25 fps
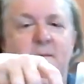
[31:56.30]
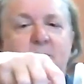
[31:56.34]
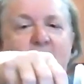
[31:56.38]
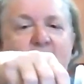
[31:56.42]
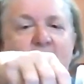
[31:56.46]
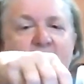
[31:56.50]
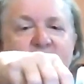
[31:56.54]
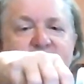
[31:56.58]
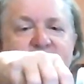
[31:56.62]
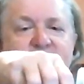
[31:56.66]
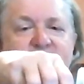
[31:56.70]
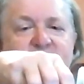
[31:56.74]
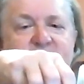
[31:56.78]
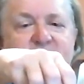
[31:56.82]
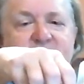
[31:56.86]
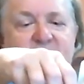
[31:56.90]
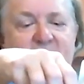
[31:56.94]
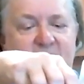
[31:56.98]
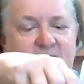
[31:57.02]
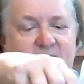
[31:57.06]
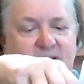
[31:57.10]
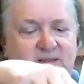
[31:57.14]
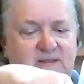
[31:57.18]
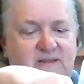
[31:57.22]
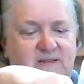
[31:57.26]
pasta
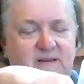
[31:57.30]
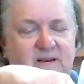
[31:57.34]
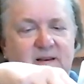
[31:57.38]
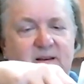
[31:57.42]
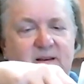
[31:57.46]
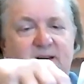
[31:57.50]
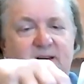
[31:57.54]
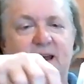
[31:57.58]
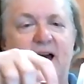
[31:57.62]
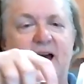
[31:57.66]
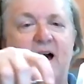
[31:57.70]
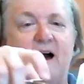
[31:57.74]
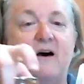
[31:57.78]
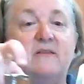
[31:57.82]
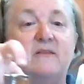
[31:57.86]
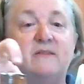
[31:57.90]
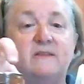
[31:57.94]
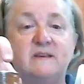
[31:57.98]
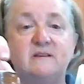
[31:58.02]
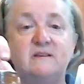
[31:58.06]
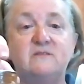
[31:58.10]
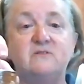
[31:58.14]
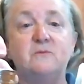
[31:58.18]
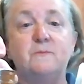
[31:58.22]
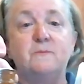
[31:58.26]
sauce. Now
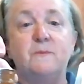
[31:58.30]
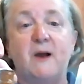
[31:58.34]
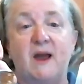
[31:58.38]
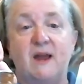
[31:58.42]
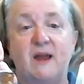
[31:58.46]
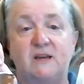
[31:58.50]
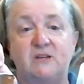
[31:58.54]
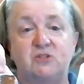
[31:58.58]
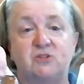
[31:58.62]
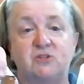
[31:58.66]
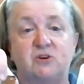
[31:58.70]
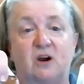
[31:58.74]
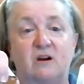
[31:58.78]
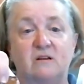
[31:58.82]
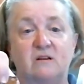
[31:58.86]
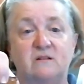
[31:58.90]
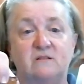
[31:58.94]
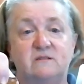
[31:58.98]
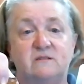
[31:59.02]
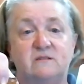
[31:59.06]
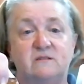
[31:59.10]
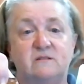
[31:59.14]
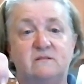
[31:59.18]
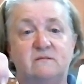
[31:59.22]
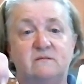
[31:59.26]
these are pint
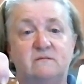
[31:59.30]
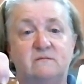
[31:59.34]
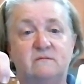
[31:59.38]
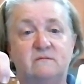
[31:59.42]
jars,